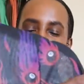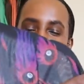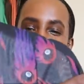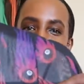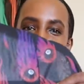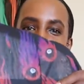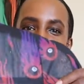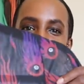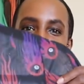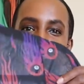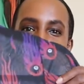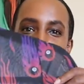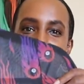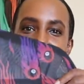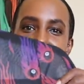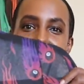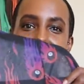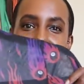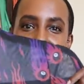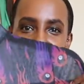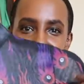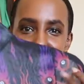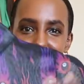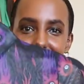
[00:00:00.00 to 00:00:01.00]
It's,
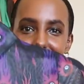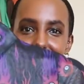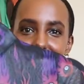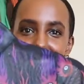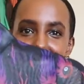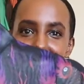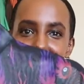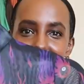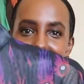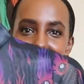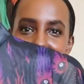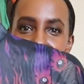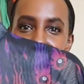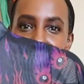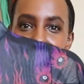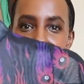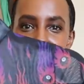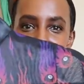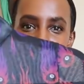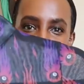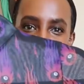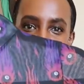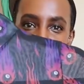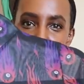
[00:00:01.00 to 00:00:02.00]
as you can tell, it's
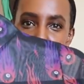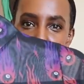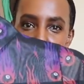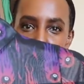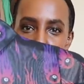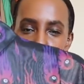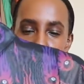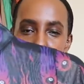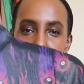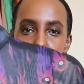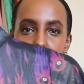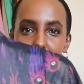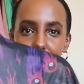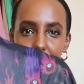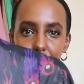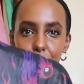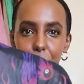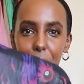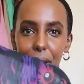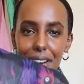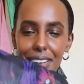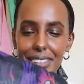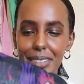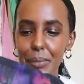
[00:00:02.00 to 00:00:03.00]
very see-through, but I'm gonna
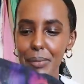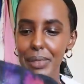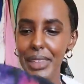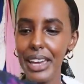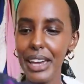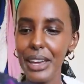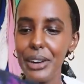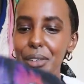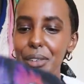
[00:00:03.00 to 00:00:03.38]
wear something